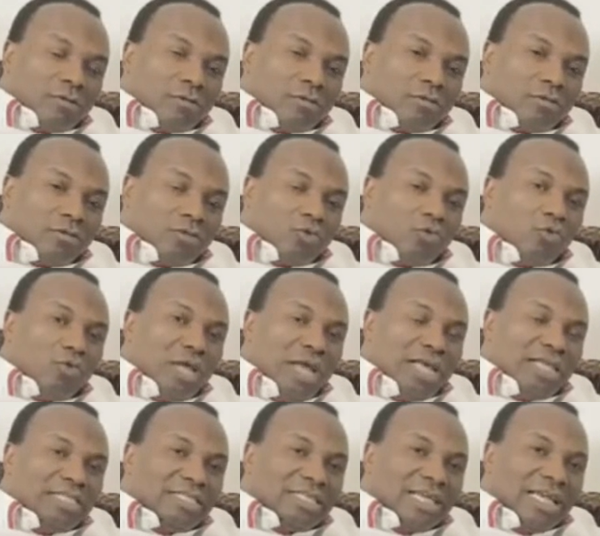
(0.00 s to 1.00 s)

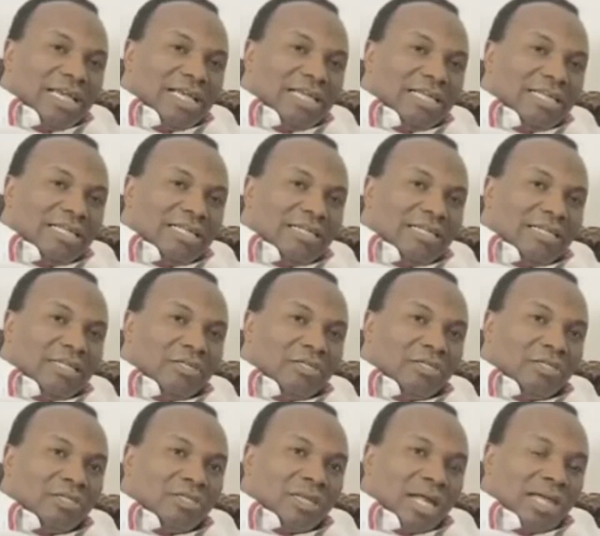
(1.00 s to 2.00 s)
students in
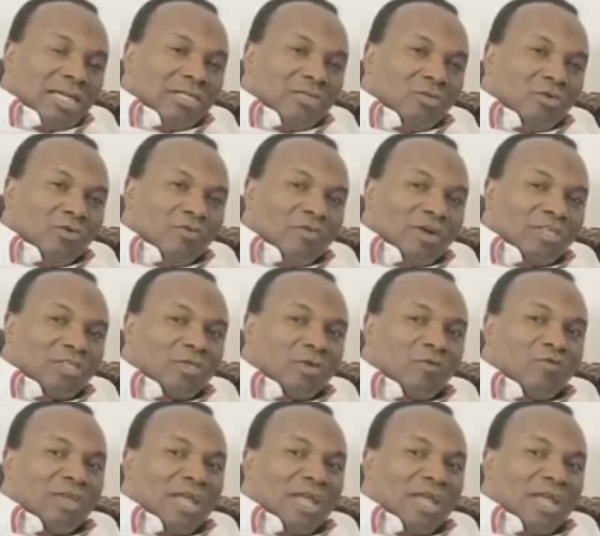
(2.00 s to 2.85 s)
University of